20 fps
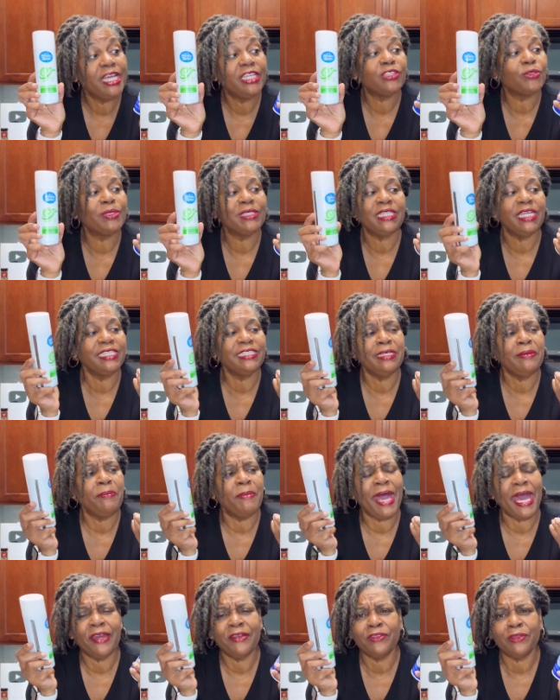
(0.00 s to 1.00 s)
So it doesn't
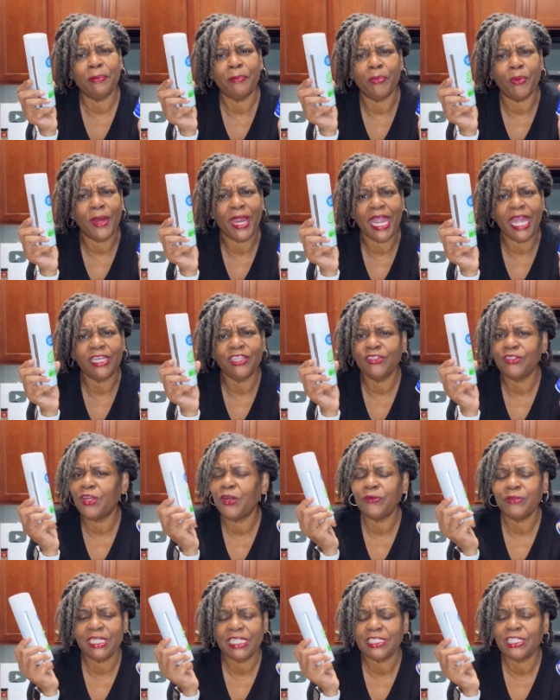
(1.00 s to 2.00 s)
matter the brand. You
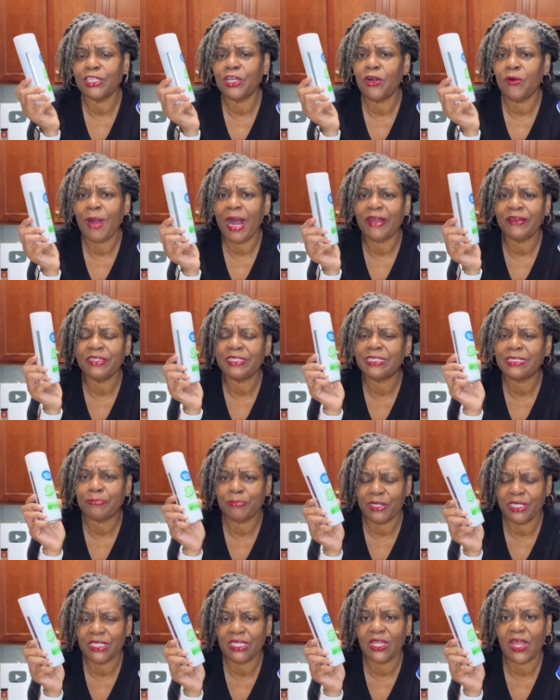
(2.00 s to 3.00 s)
don't need to go out and
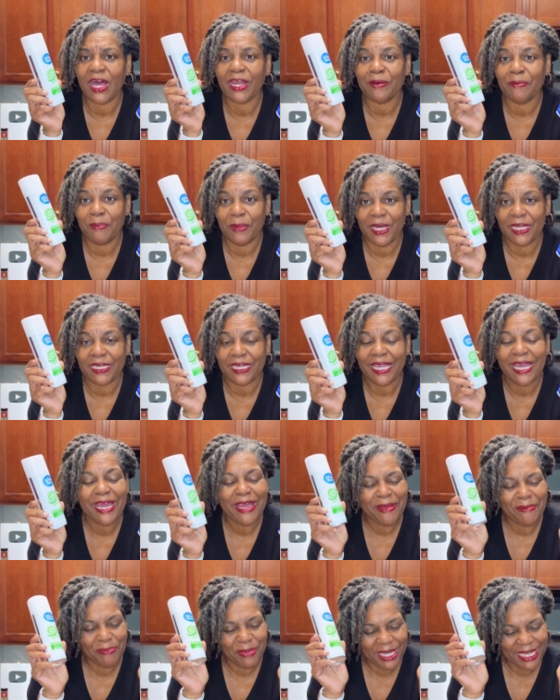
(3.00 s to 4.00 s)
spend a lot of money,
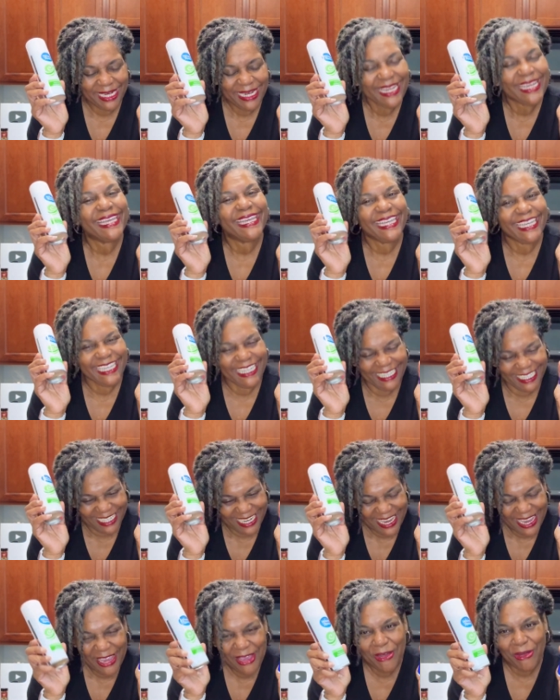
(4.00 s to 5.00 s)
but it
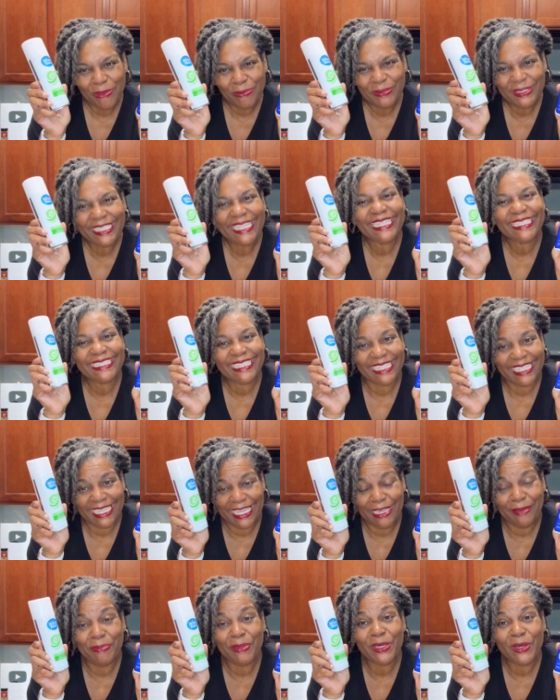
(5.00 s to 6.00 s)
helps to
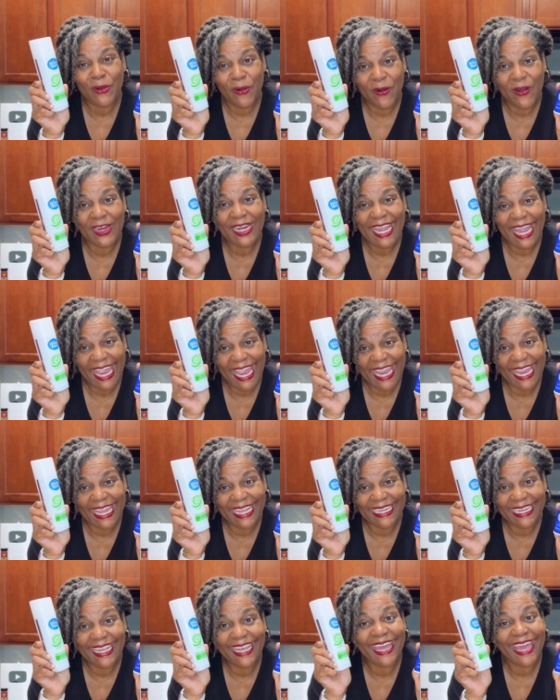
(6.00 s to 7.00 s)
keep it on
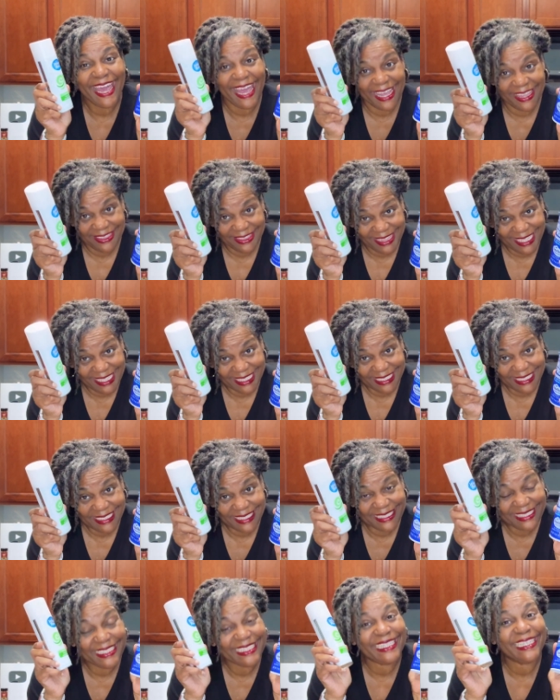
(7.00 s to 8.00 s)
hand, and
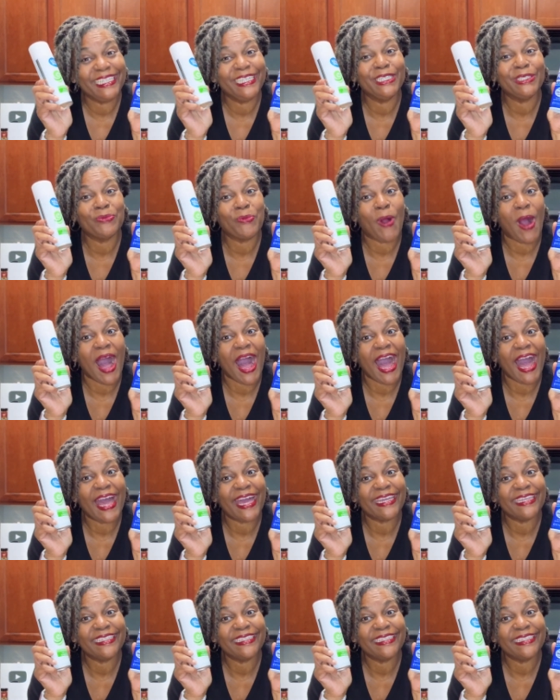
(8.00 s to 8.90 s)
this is why.